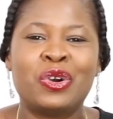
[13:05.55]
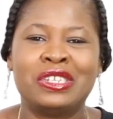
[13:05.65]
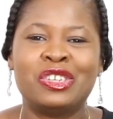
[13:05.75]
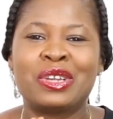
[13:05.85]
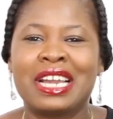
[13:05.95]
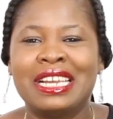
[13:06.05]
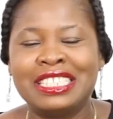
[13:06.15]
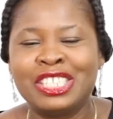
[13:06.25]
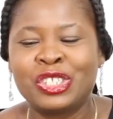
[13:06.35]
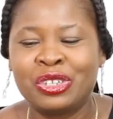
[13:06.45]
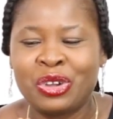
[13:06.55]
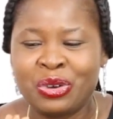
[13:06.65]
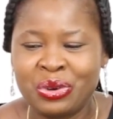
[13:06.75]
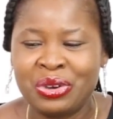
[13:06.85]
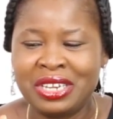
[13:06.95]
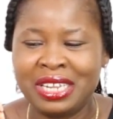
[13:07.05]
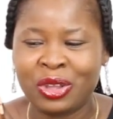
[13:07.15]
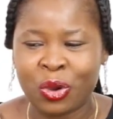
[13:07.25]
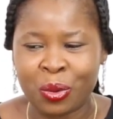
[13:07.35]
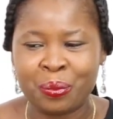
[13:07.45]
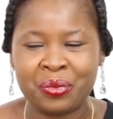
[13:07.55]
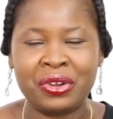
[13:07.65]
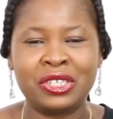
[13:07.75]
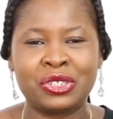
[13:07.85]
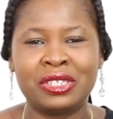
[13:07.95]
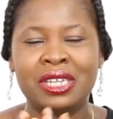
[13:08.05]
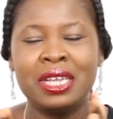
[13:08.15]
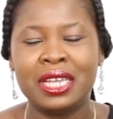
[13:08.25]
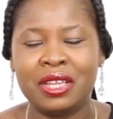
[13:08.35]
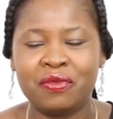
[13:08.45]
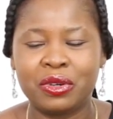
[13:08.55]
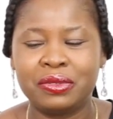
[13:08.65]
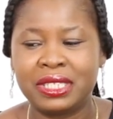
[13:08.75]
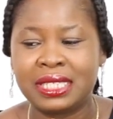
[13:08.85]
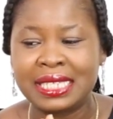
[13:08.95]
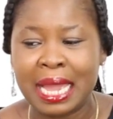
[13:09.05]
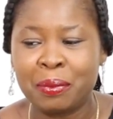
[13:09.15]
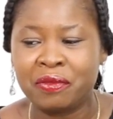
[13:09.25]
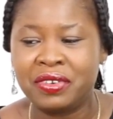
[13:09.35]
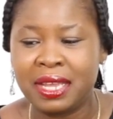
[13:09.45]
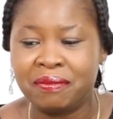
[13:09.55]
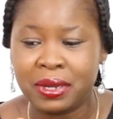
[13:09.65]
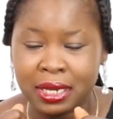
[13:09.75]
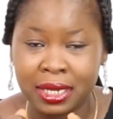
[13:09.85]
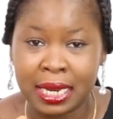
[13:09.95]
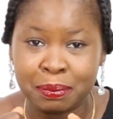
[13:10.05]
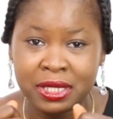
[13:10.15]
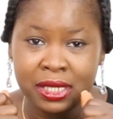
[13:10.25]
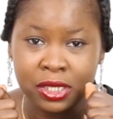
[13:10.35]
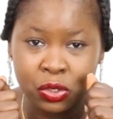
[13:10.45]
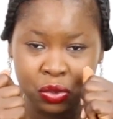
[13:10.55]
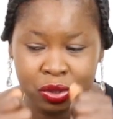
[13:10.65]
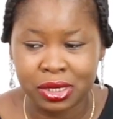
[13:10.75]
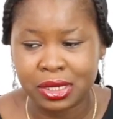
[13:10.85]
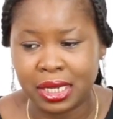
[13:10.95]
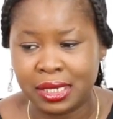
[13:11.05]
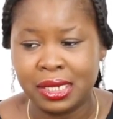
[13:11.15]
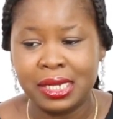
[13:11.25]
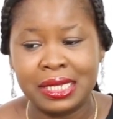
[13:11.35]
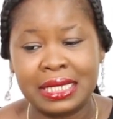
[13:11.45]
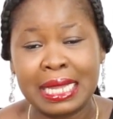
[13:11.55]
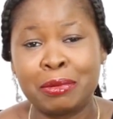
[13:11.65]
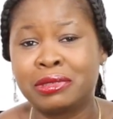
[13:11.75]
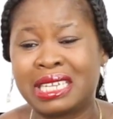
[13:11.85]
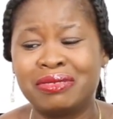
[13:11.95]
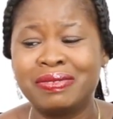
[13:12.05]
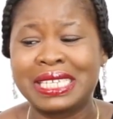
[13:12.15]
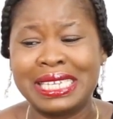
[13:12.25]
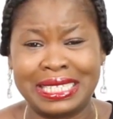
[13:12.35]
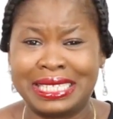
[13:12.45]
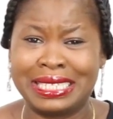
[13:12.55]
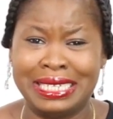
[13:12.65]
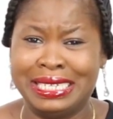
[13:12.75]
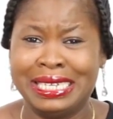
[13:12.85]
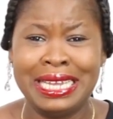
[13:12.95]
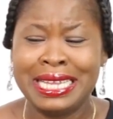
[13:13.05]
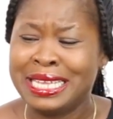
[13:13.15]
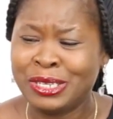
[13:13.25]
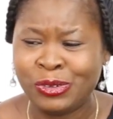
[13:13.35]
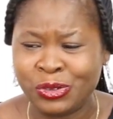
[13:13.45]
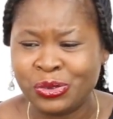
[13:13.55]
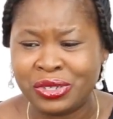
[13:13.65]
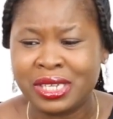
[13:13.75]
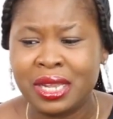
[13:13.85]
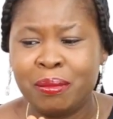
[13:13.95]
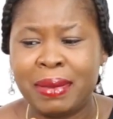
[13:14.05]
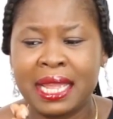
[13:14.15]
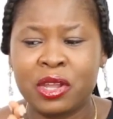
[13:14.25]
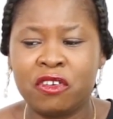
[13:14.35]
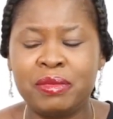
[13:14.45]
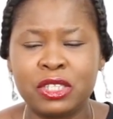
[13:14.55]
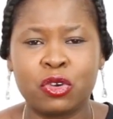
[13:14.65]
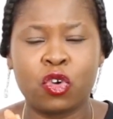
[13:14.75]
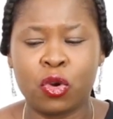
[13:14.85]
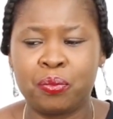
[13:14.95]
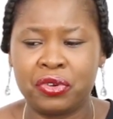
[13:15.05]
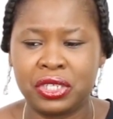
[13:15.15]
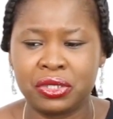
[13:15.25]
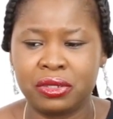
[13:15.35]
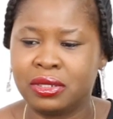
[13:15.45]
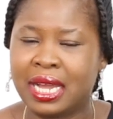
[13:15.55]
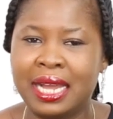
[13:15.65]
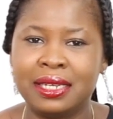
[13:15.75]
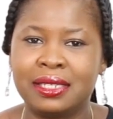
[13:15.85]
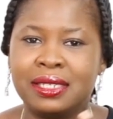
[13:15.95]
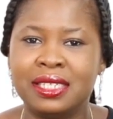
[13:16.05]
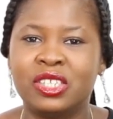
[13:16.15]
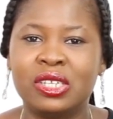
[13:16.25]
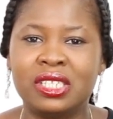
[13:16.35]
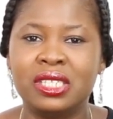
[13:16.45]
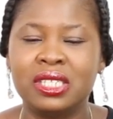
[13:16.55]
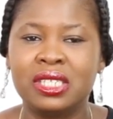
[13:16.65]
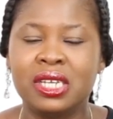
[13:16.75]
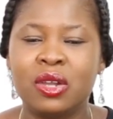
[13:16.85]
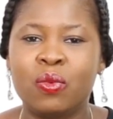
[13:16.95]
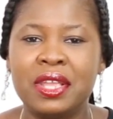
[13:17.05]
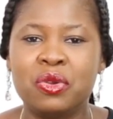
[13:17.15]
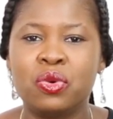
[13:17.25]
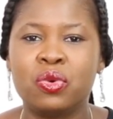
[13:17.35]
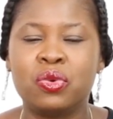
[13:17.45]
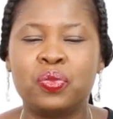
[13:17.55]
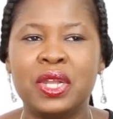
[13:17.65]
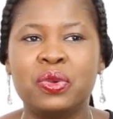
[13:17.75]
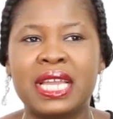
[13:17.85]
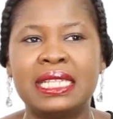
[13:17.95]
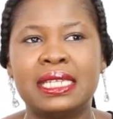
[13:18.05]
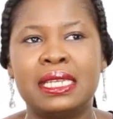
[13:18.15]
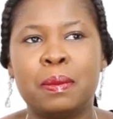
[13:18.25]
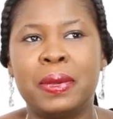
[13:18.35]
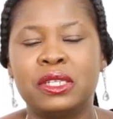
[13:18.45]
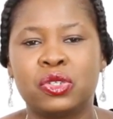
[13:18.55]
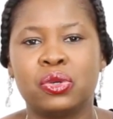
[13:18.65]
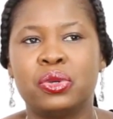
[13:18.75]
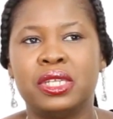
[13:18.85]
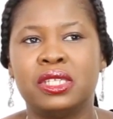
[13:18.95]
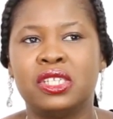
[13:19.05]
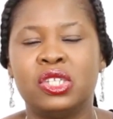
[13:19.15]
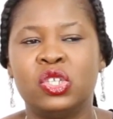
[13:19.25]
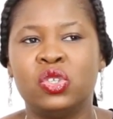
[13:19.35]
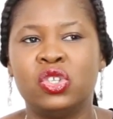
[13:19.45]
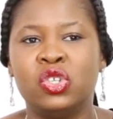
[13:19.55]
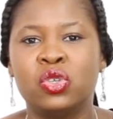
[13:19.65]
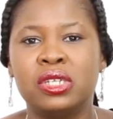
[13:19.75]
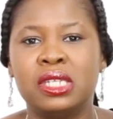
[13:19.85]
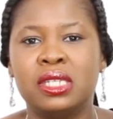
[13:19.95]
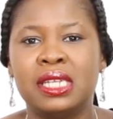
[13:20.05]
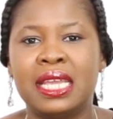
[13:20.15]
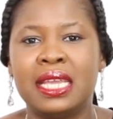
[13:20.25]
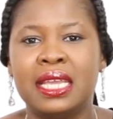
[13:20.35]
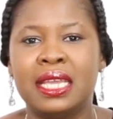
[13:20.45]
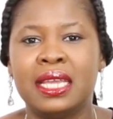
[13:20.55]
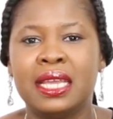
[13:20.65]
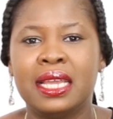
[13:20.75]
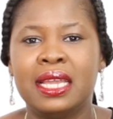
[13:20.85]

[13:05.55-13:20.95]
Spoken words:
or the organization or the corporation involved. The type of debt issued, the type of certificate issued by government or corporation. And it doesn't, when you get a debenture, you don't need a